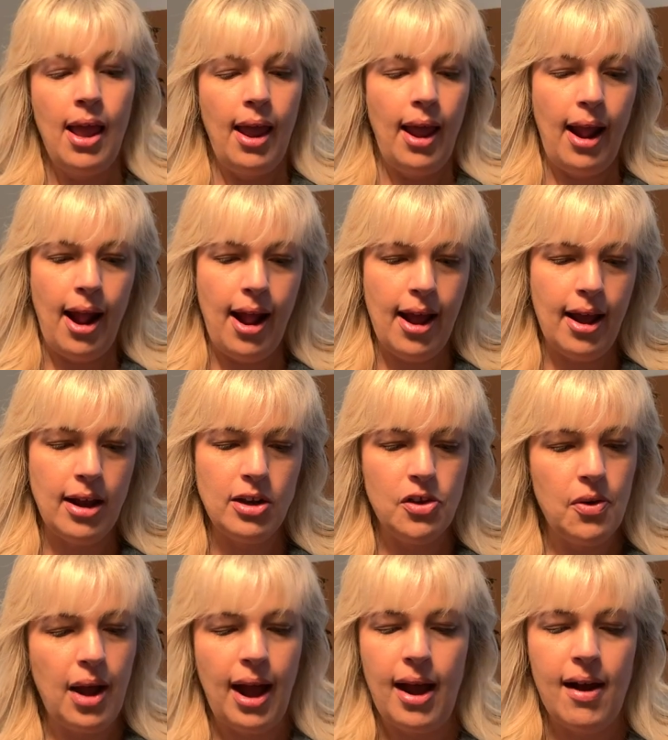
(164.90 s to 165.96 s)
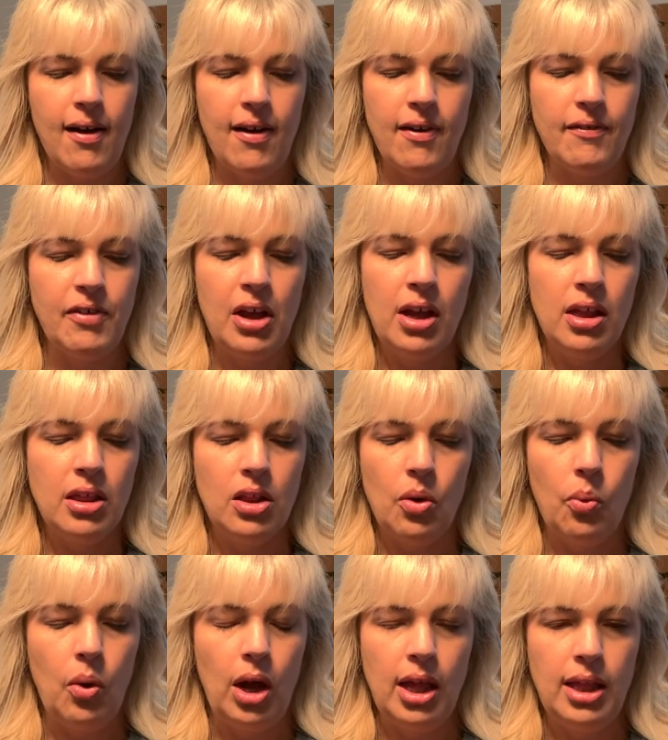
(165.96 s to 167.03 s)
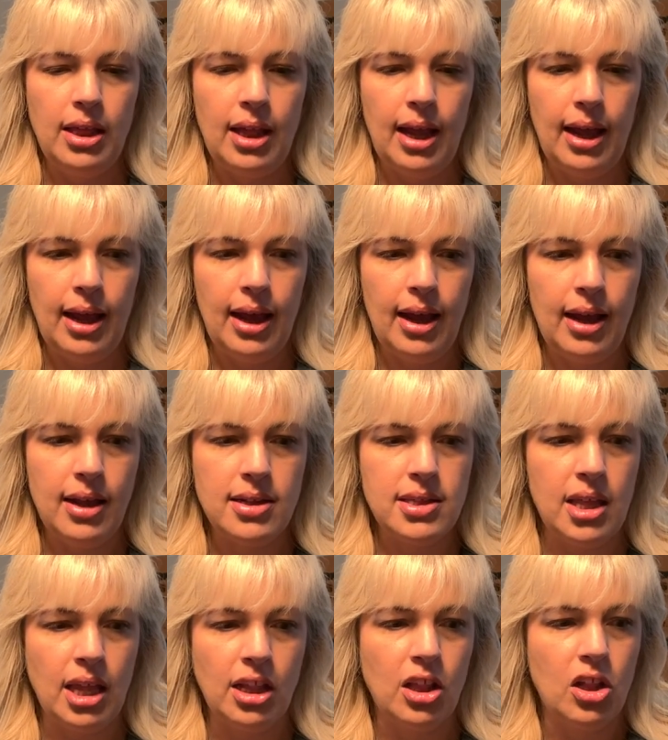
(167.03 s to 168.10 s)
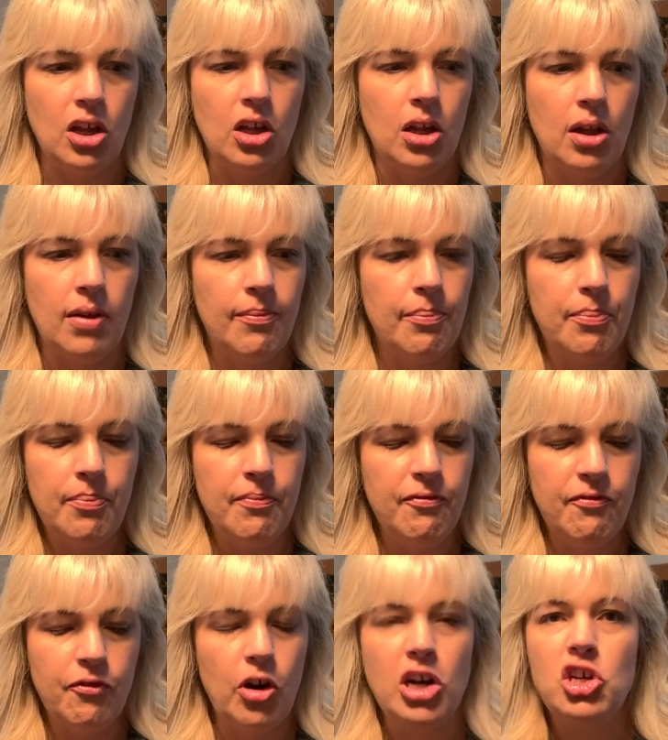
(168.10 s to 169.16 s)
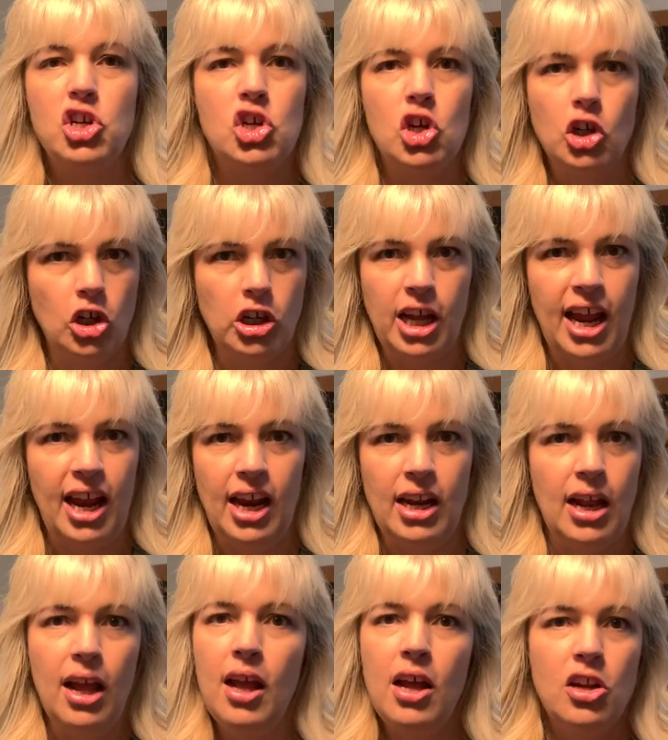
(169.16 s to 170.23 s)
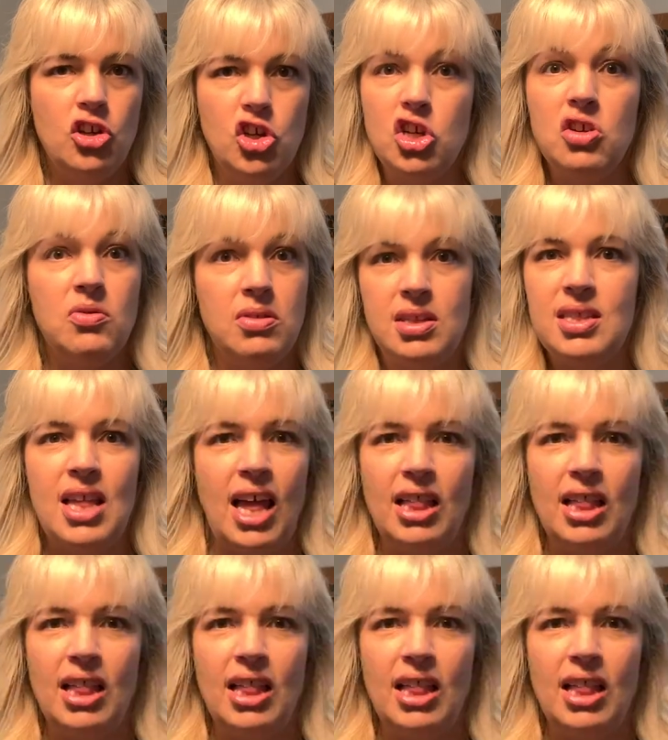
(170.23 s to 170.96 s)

And you have the one that has like the fresh sugarcane juice that